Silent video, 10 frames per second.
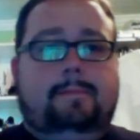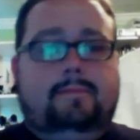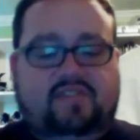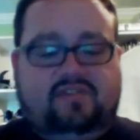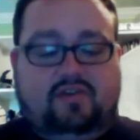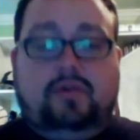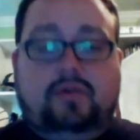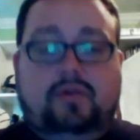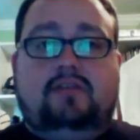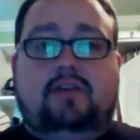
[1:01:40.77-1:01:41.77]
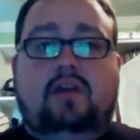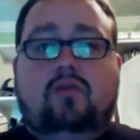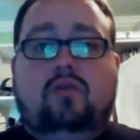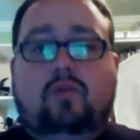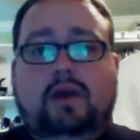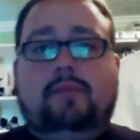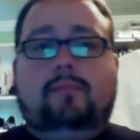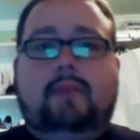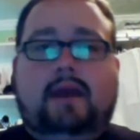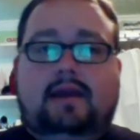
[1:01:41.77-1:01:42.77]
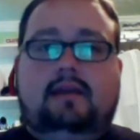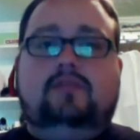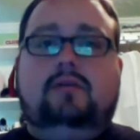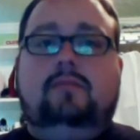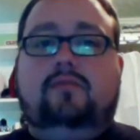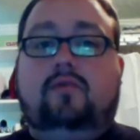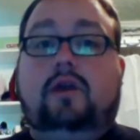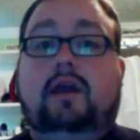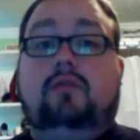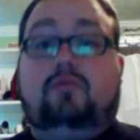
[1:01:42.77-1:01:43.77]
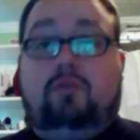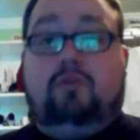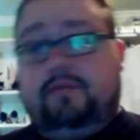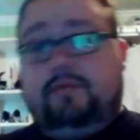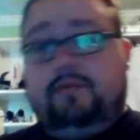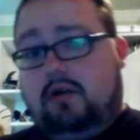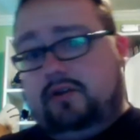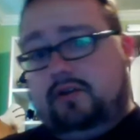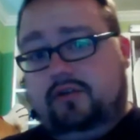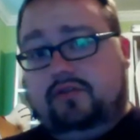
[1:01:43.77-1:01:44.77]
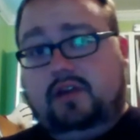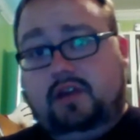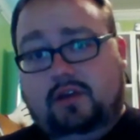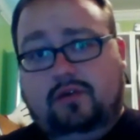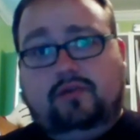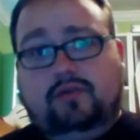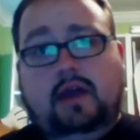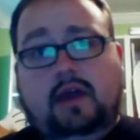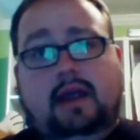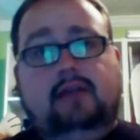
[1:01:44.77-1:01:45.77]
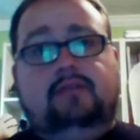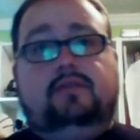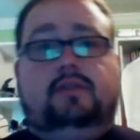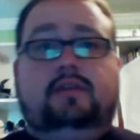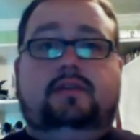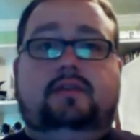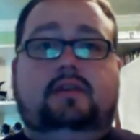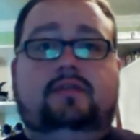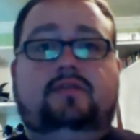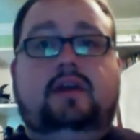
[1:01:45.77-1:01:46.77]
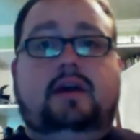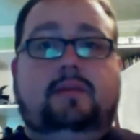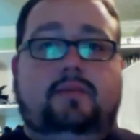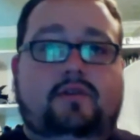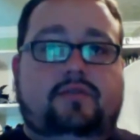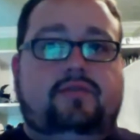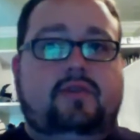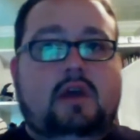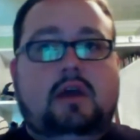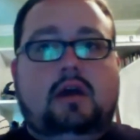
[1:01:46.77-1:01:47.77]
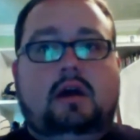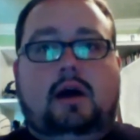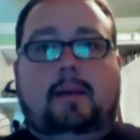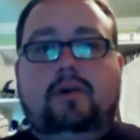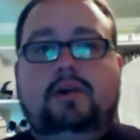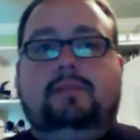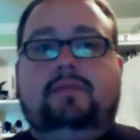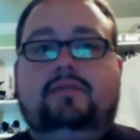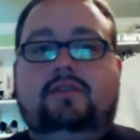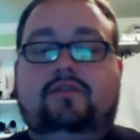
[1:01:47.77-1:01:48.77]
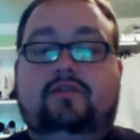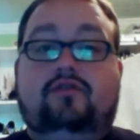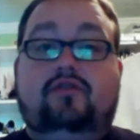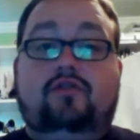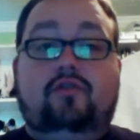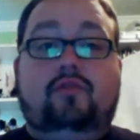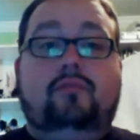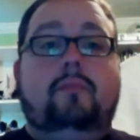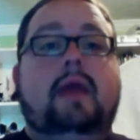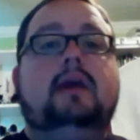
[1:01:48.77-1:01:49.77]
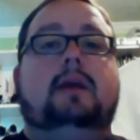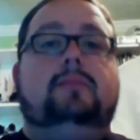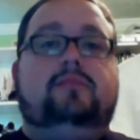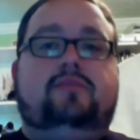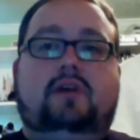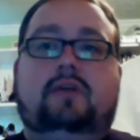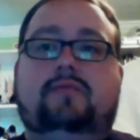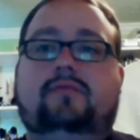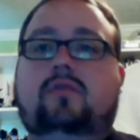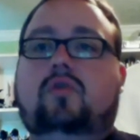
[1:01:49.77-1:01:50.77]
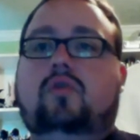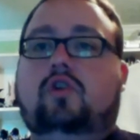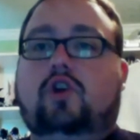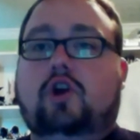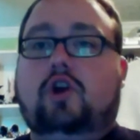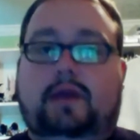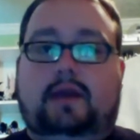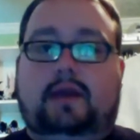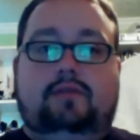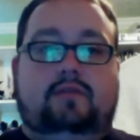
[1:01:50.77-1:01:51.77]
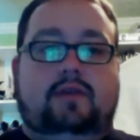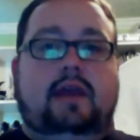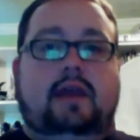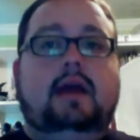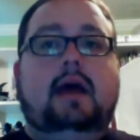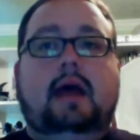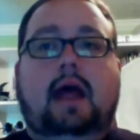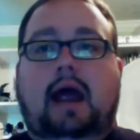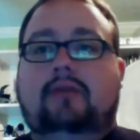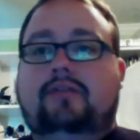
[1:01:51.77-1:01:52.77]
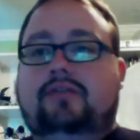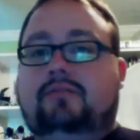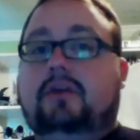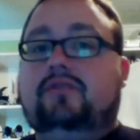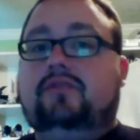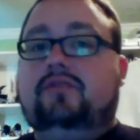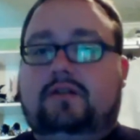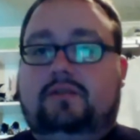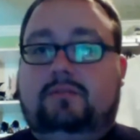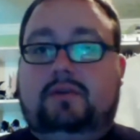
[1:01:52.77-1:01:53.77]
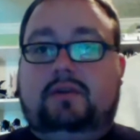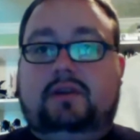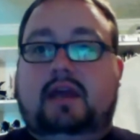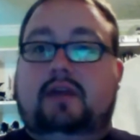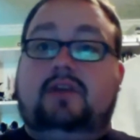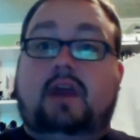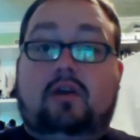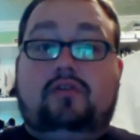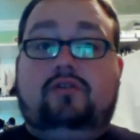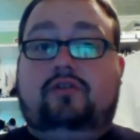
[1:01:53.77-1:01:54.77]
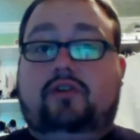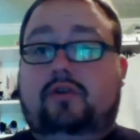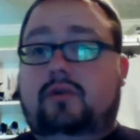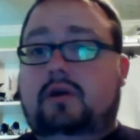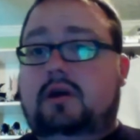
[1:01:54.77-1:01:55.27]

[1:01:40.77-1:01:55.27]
so that it's a quick mechanism for a group of characters to use, and so that the GM is put in a position to make up stuff going in. So they have as much responsibility as characters do